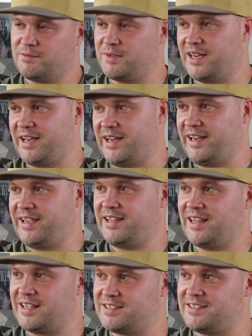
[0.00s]
But I
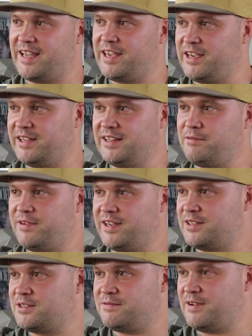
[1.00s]
class staying and
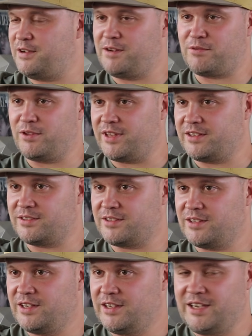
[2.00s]
living as very different things.